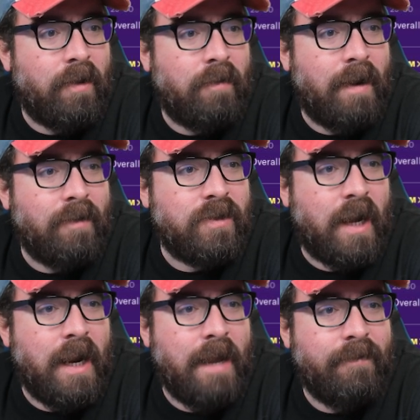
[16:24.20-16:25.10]
Guerrero's
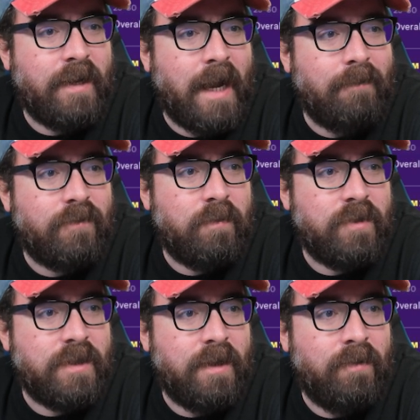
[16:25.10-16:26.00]
got 11 caps for
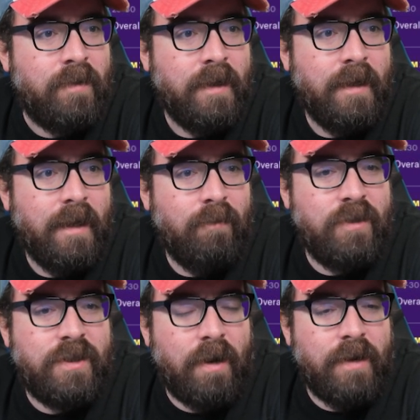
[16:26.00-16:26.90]
Brazil. We
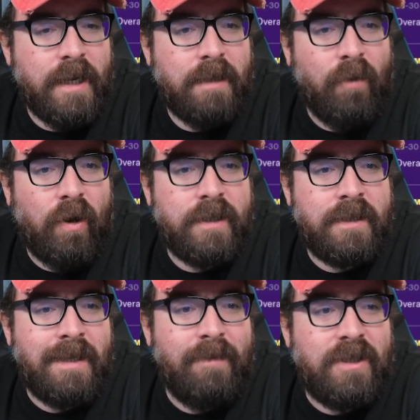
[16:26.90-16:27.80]
just don't need them all. It's a similar